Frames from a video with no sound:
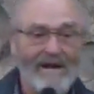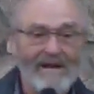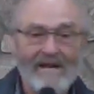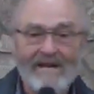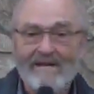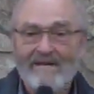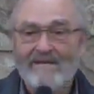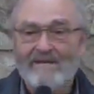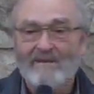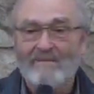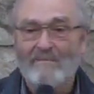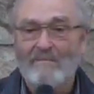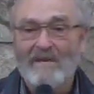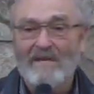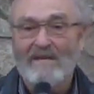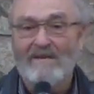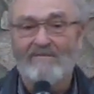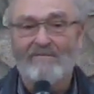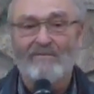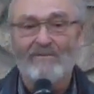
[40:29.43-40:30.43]
running to
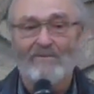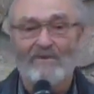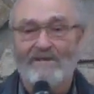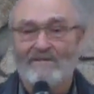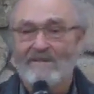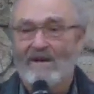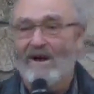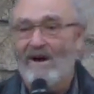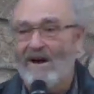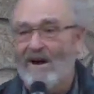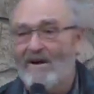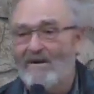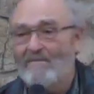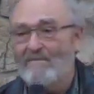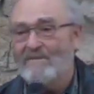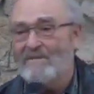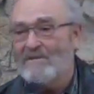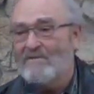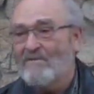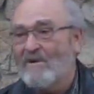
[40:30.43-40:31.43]
me, threw his
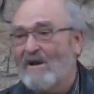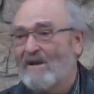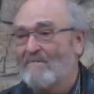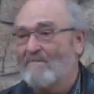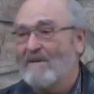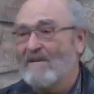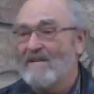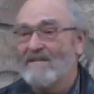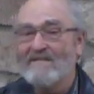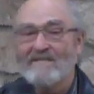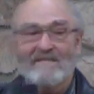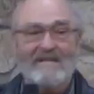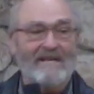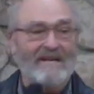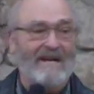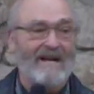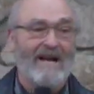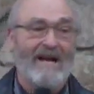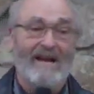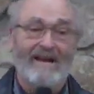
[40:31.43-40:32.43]
arms around me and
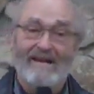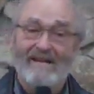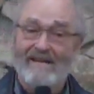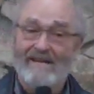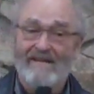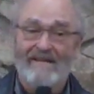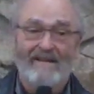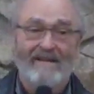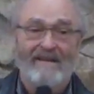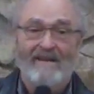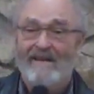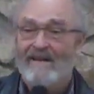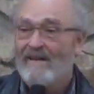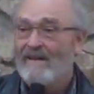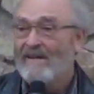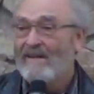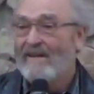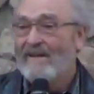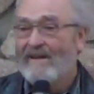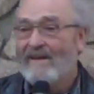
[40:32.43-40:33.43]
said, "Honey,
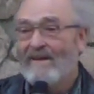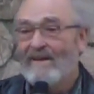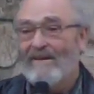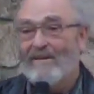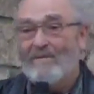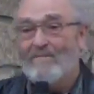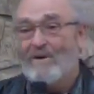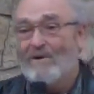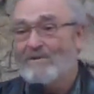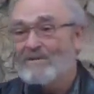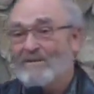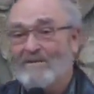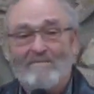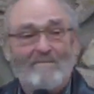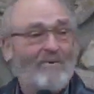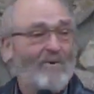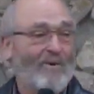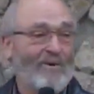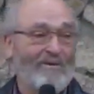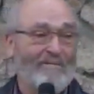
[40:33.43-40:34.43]
you're the most
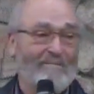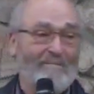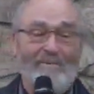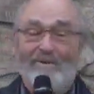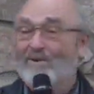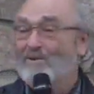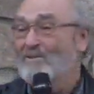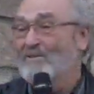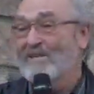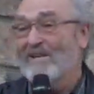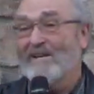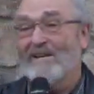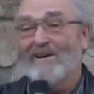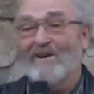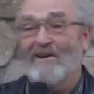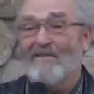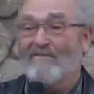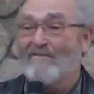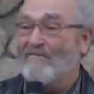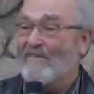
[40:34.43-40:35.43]
important person
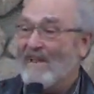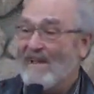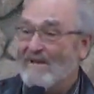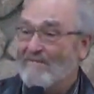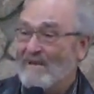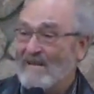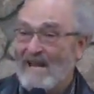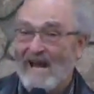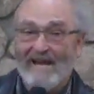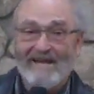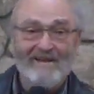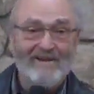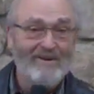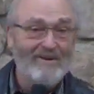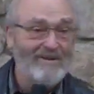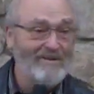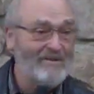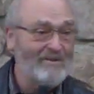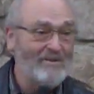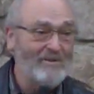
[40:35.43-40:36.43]
in our family. I
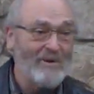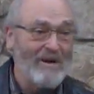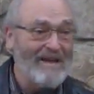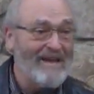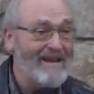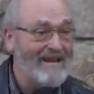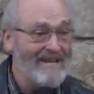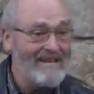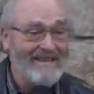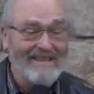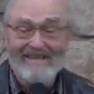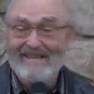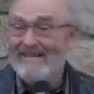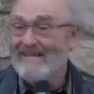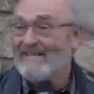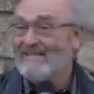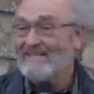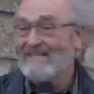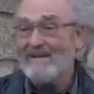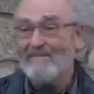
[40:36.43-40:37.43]
couldn't do
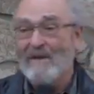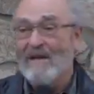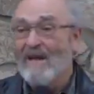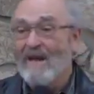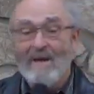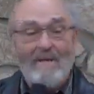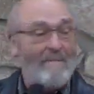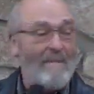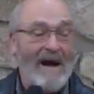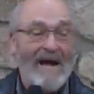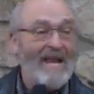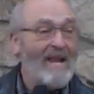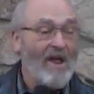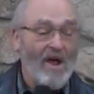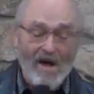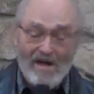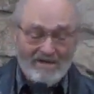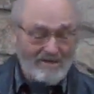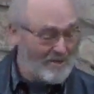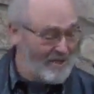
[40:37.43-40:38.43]
anything except my
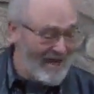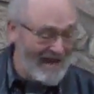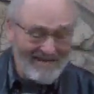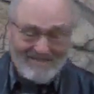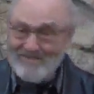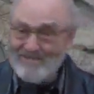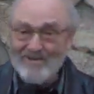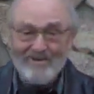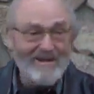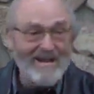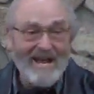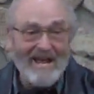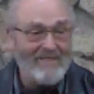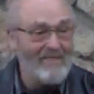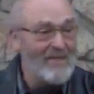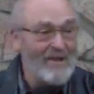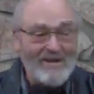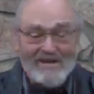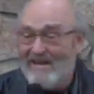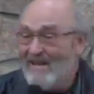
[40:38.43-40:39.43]
long johns are
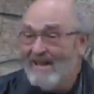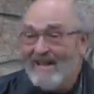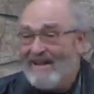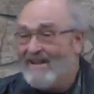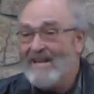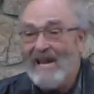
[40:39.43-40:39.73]
nothing.